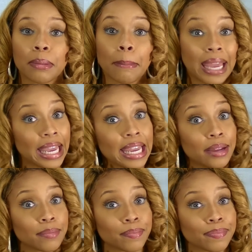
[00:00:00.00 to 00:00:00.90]
me.
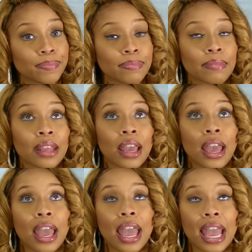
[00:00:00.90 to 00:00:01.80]

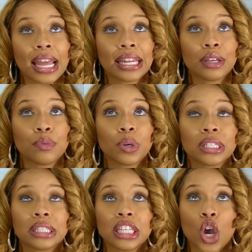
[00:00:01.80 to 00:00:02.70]
And he
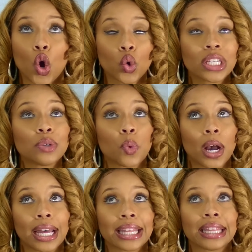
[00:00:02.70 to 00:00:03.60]
was the only
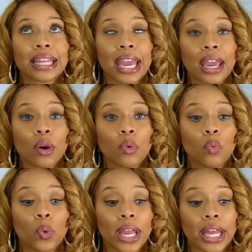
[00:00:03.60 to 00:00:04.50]
one that,
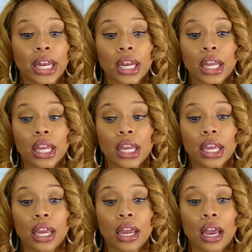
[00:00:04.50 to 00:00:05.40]
when
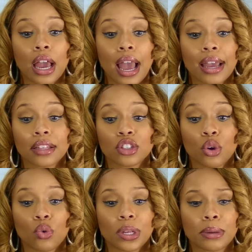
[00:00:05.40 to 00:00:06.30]
I
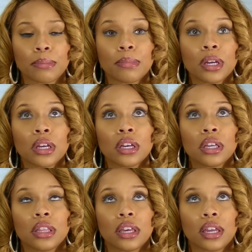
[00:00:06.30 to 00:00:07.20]
told him
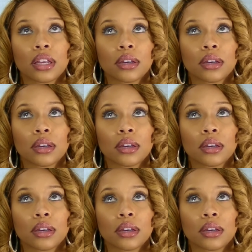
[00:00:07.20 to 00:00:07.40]
that